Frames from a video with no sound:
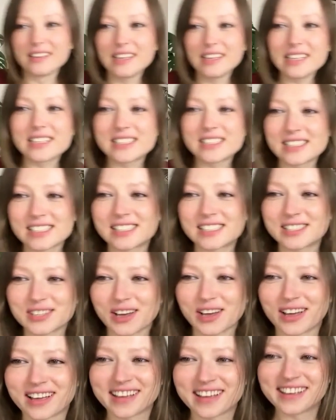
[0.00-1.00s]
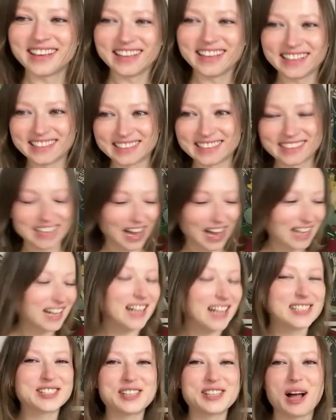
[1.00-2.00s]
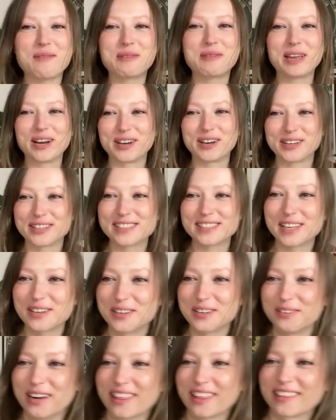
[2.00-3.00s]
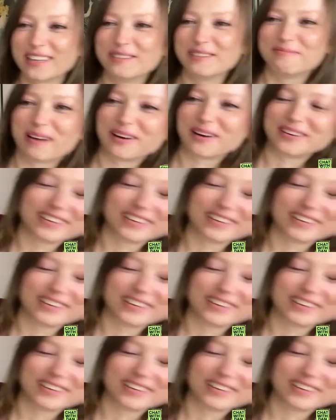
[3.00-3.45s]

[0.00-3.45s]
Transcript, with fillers: that is just, I'll stop here because I don't know anything about